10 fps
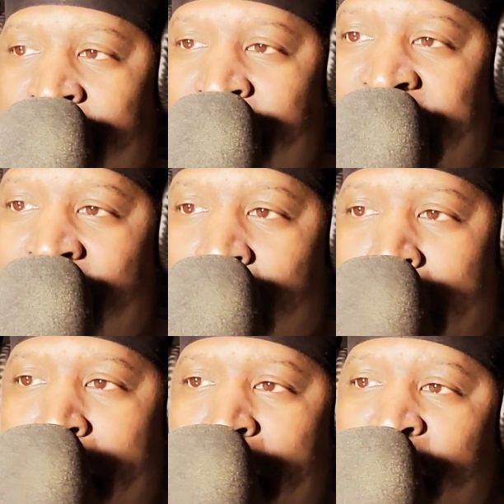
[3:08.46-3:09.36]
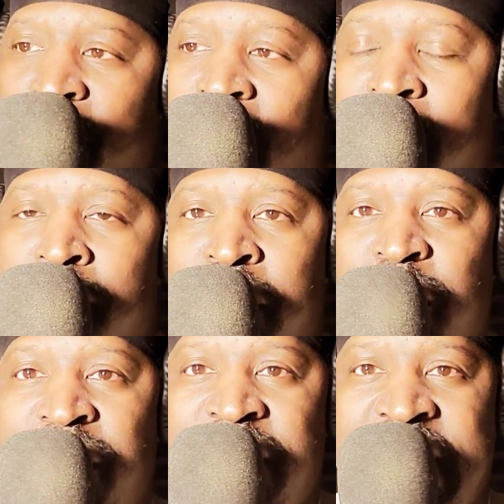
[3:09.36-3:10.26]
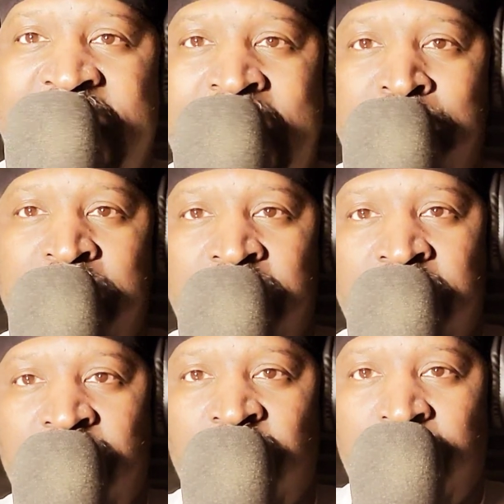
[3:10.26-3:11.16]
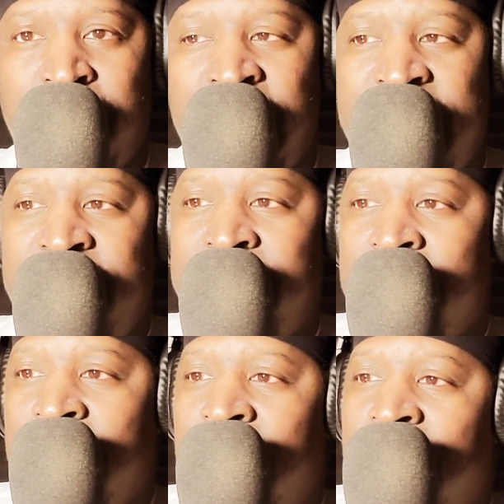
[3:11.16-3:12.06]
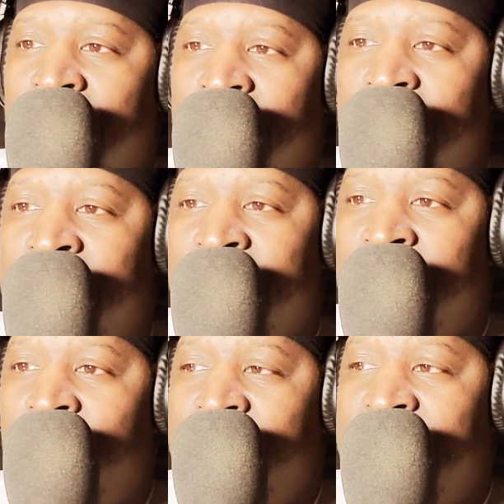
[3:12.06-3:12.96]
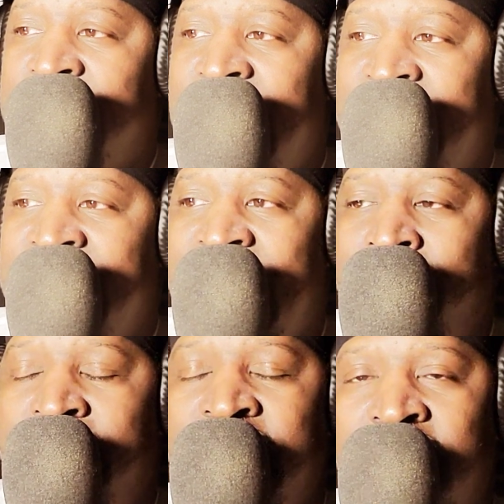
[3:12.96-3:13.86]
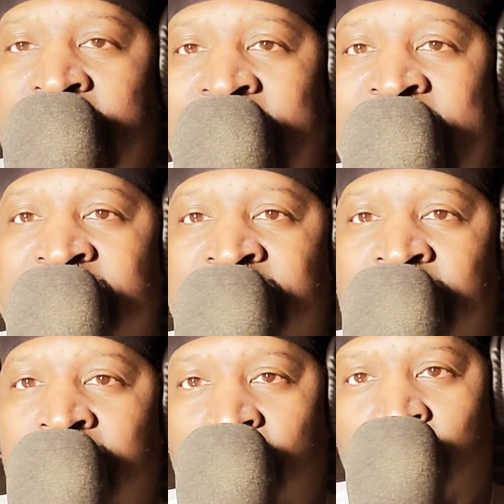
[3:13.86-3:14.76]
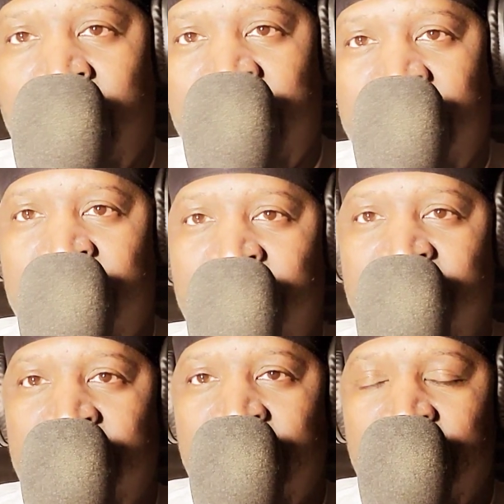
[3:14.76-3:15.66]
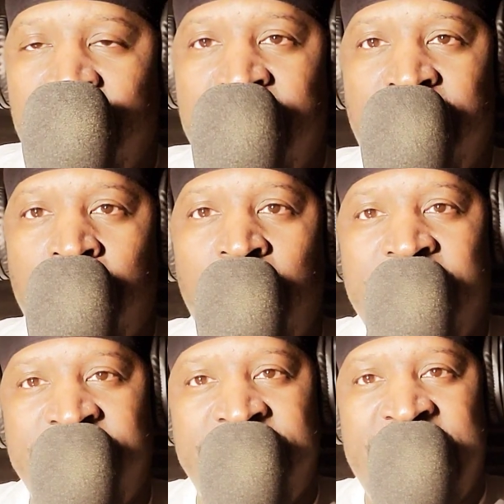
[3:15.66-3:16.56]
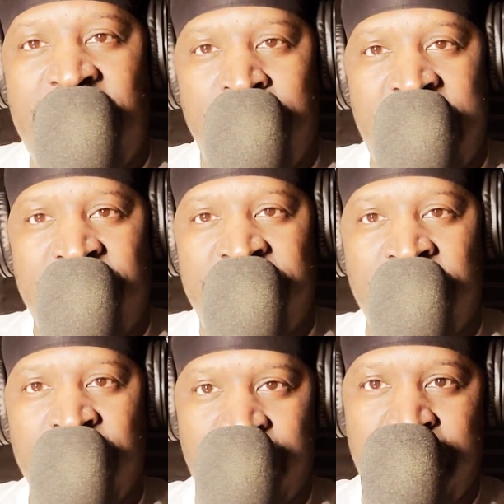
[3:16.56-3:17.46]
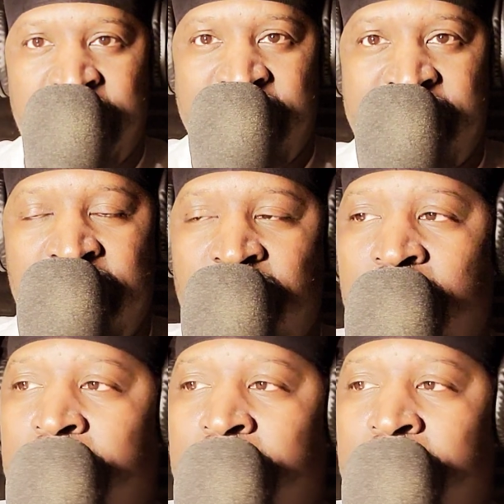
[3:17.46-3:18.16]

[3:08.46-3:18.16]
about a murder that happened and took place dealing with a guy named Elijah Williams. This is what it's saying about Surf. Pay attention.